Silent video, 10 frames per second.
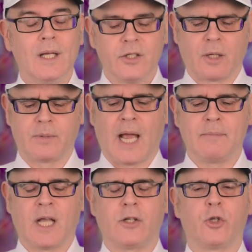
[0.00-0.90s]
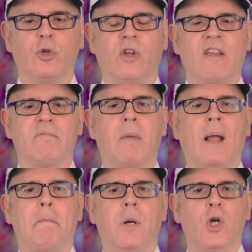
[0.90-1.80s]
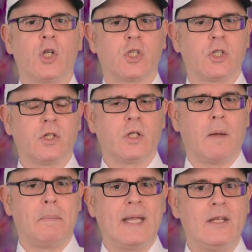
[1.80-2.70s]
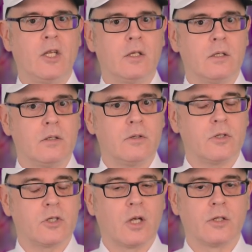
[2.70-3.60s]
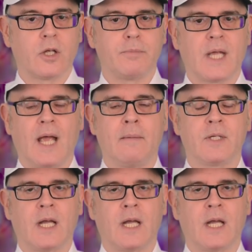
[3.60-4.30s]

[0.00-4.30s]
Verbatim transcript: Sometimes I do give my personal opinions. Sometimes